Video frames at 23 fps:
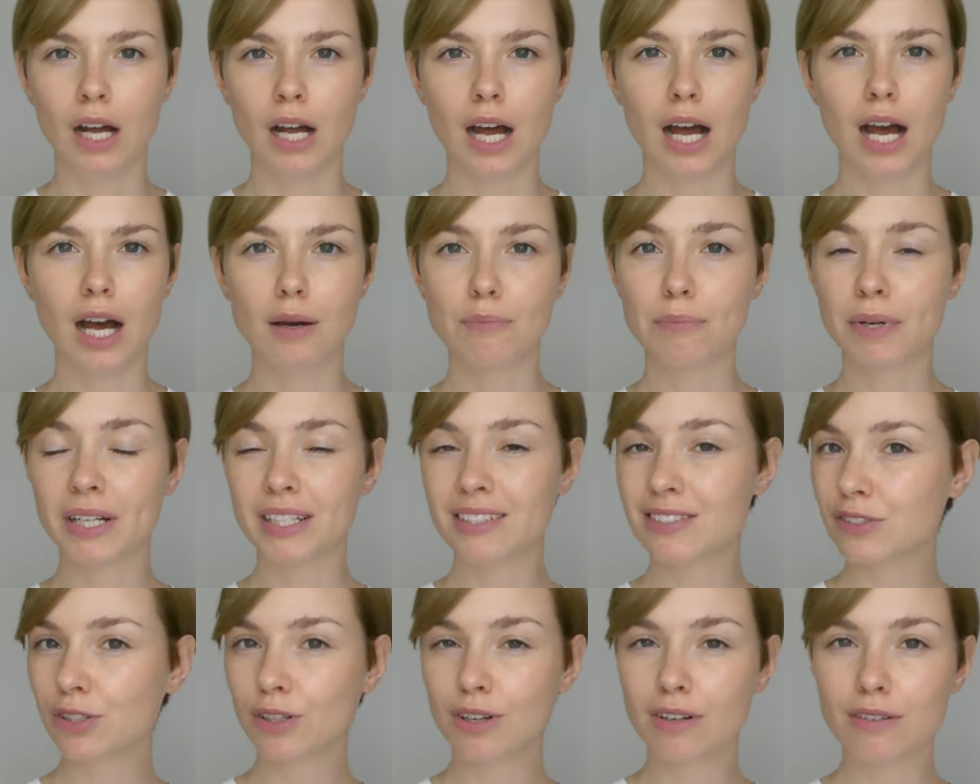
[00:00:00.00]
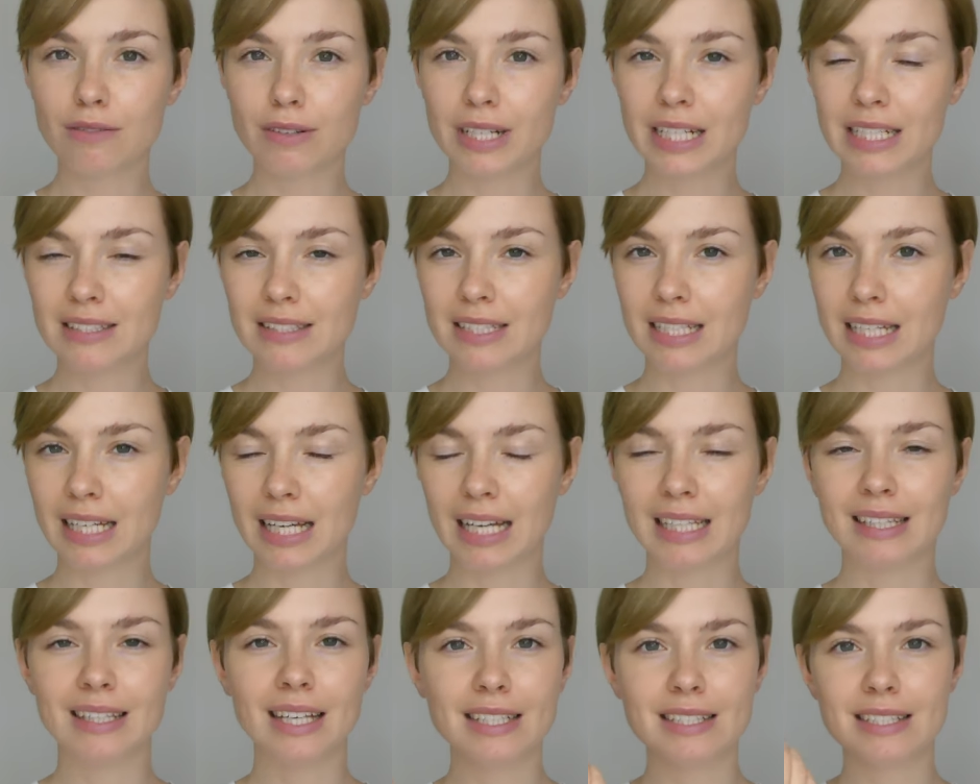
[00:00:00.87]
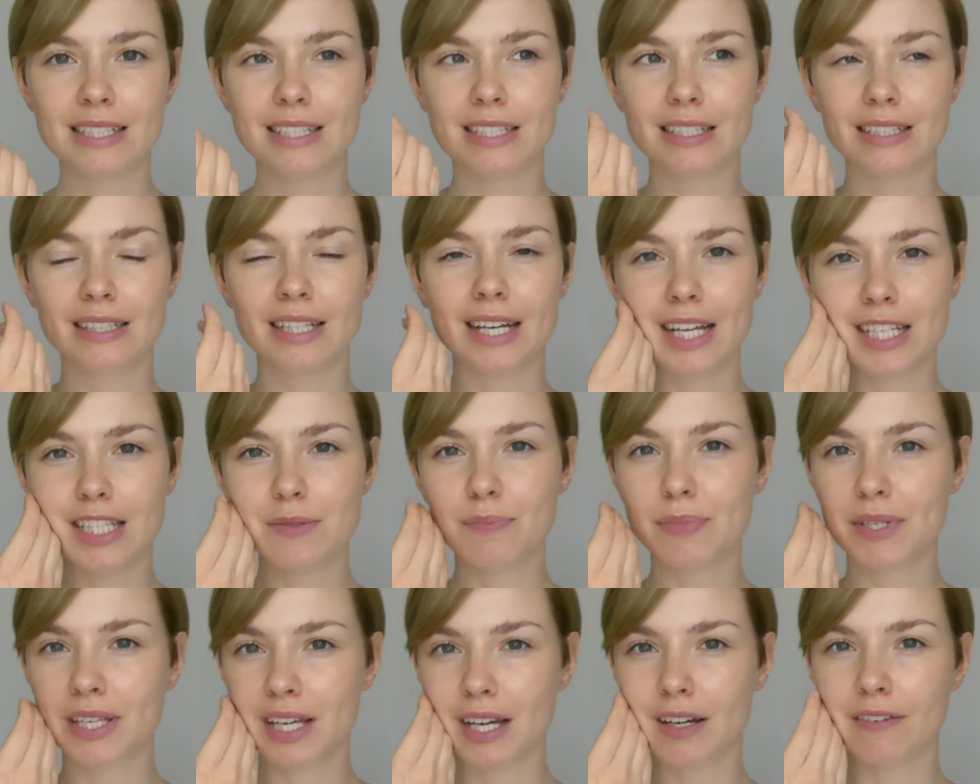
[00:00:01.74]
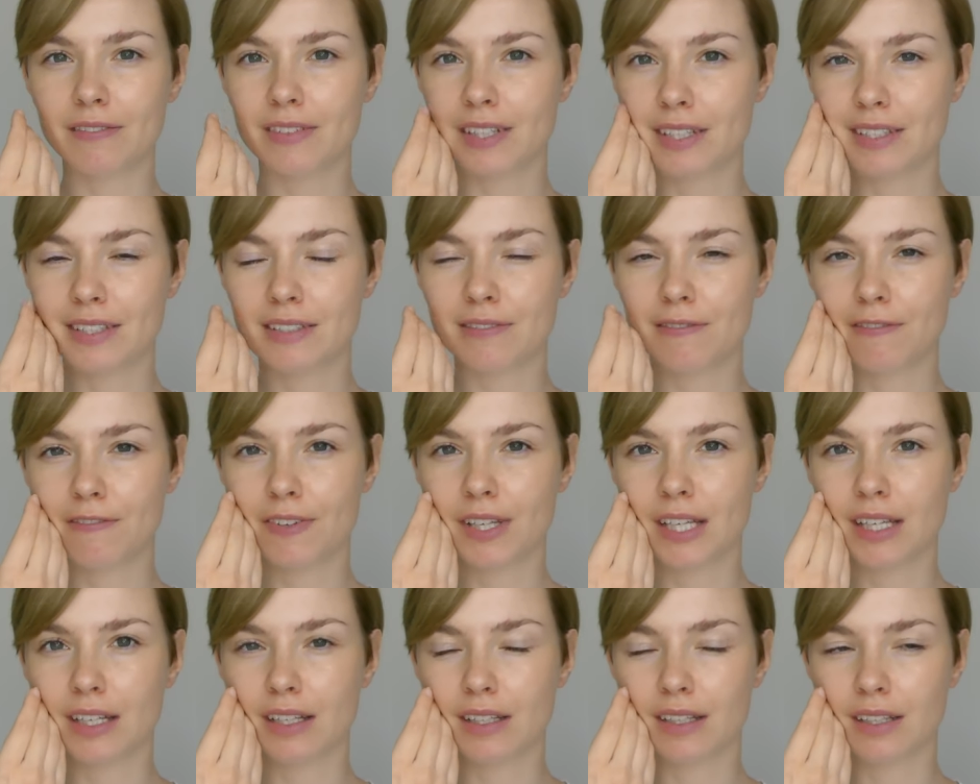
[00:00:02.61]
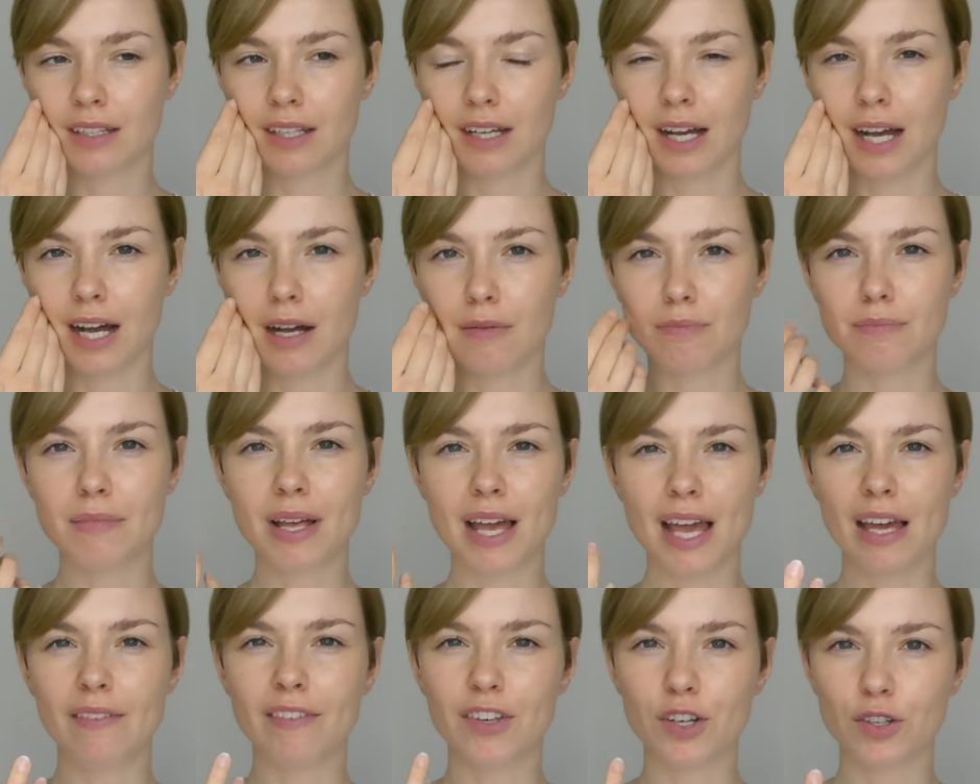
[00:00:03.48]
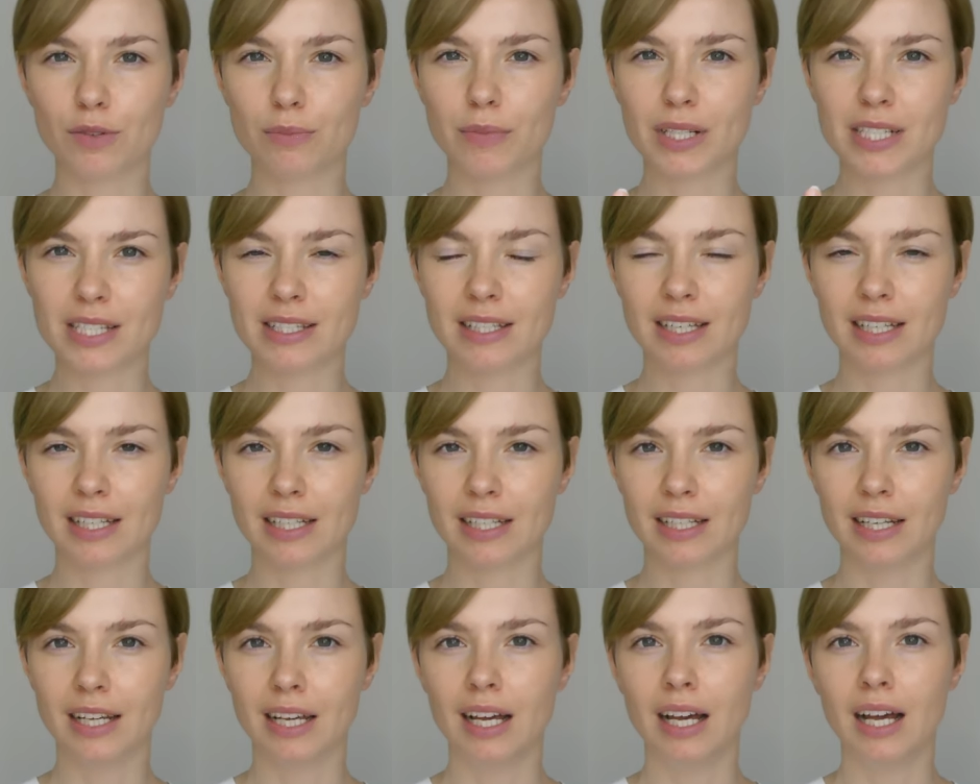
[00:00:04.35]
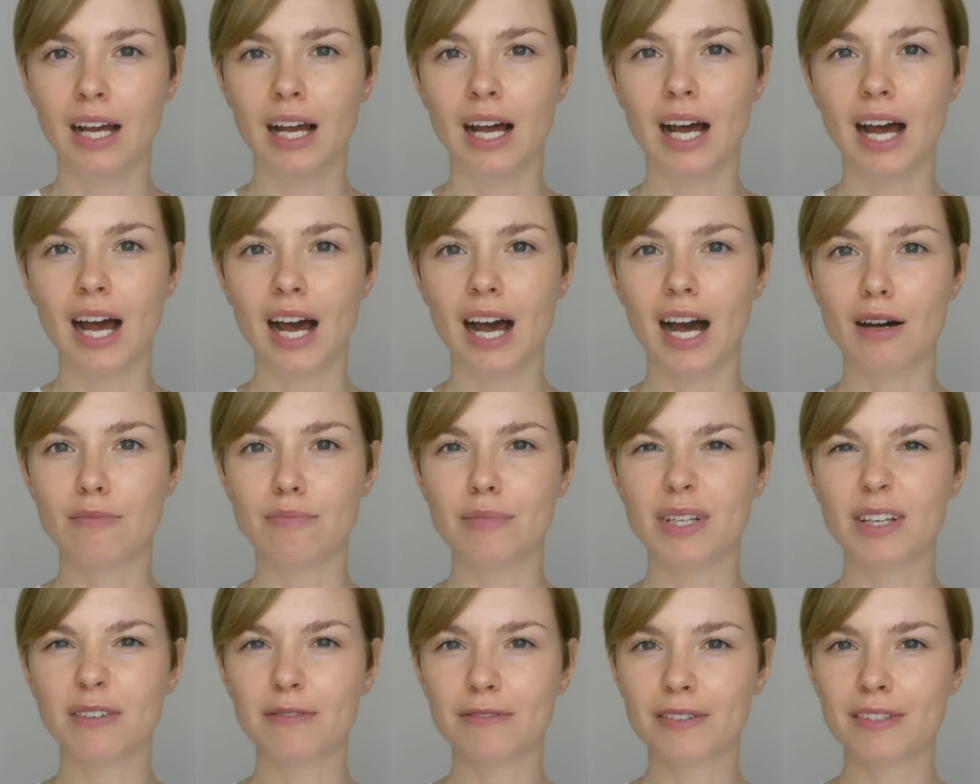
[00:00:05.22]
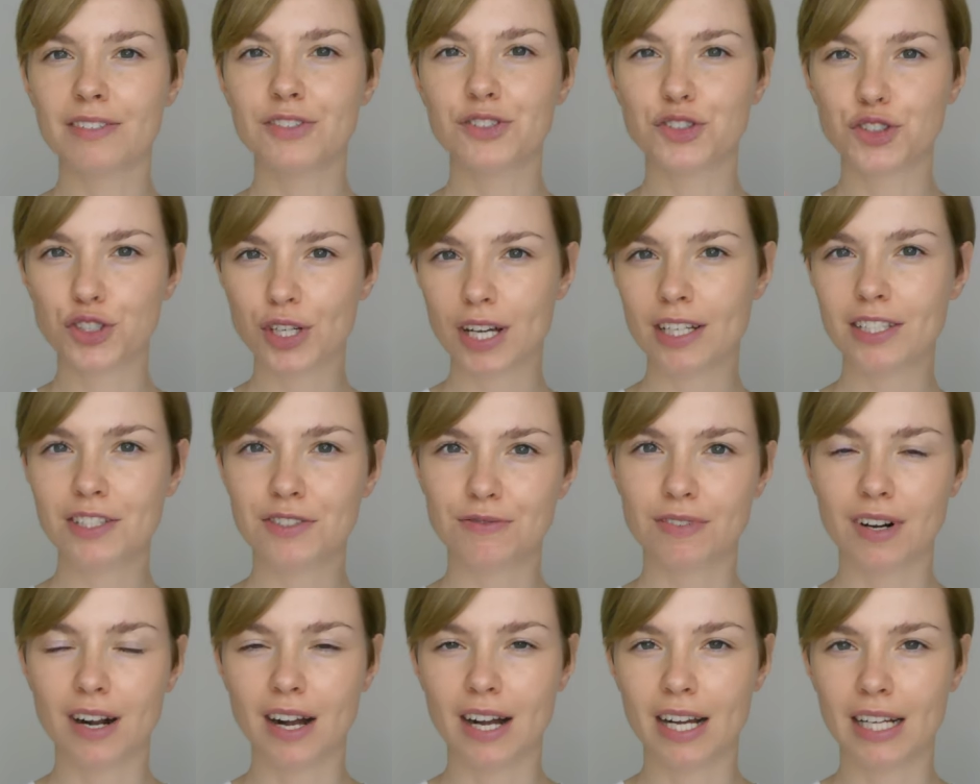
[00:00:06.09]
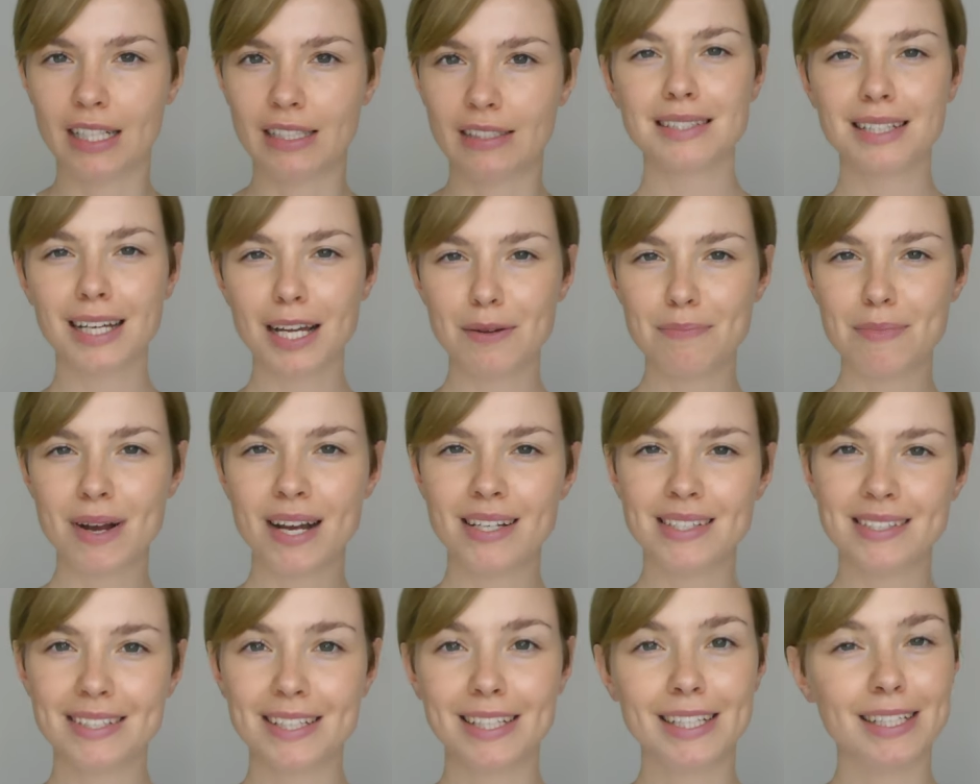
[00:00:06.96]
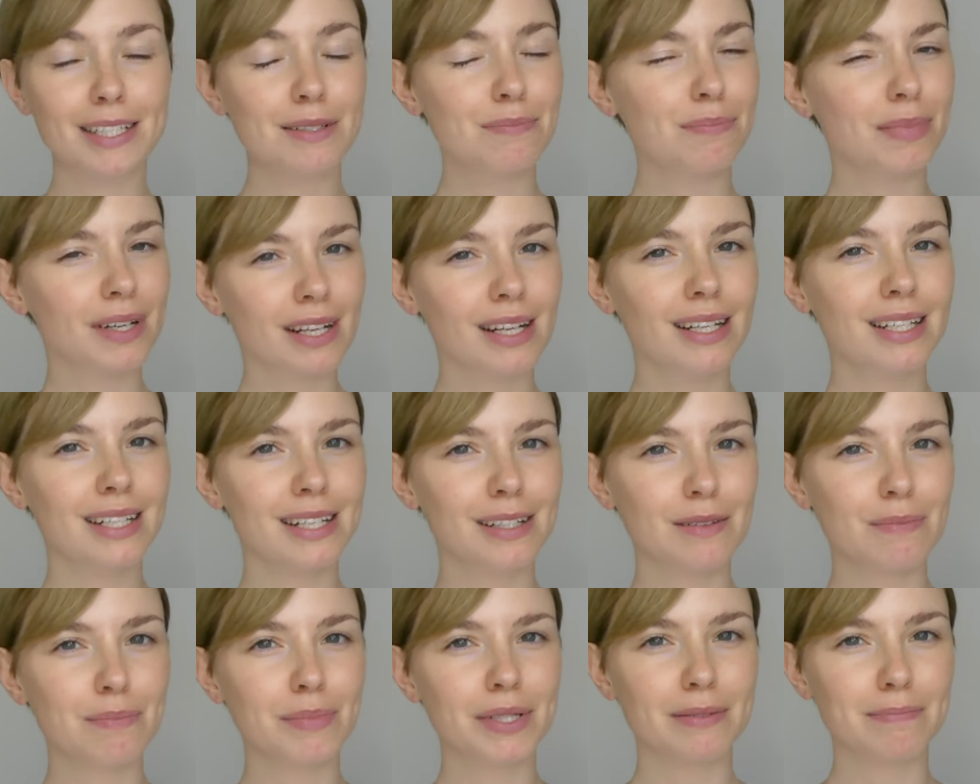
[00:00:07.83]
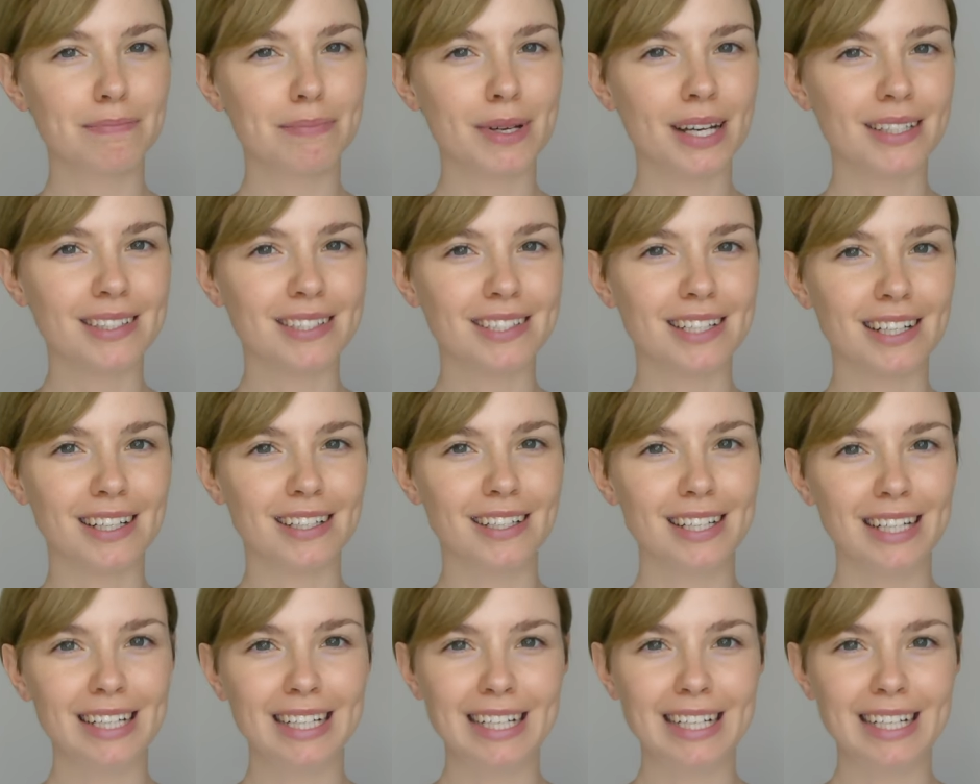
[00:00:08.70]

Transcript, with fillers: uh, but it's not greasy. It doesn't, the SPF doesn't feel um, heavy on my skin. Um, it feels just right. It's like my skin, but a little bit better.